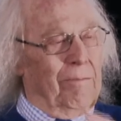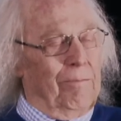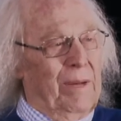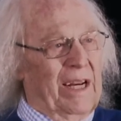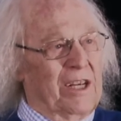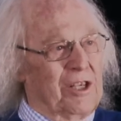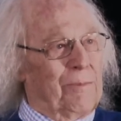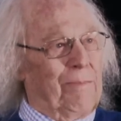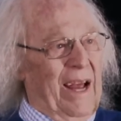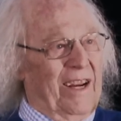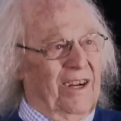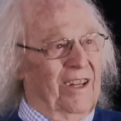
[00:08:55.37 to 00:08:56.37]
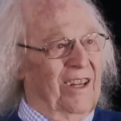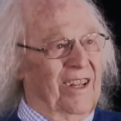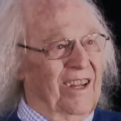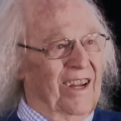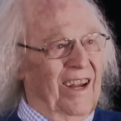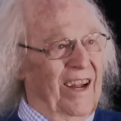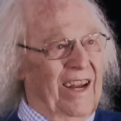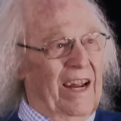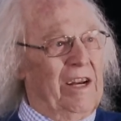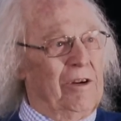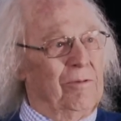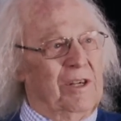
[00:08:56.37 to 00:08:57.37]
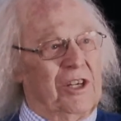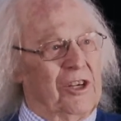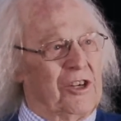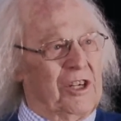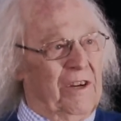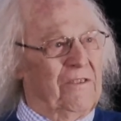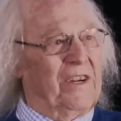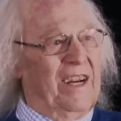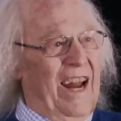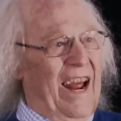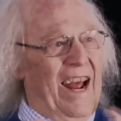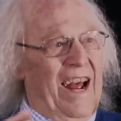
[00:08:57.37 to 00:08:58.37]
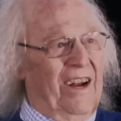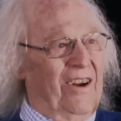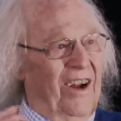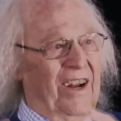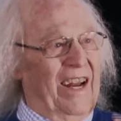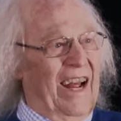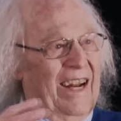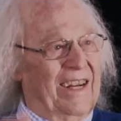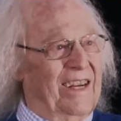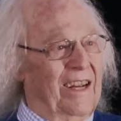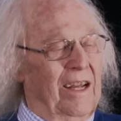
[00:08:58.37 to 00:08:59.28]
biggest speckle, and then you would just shift and add on that.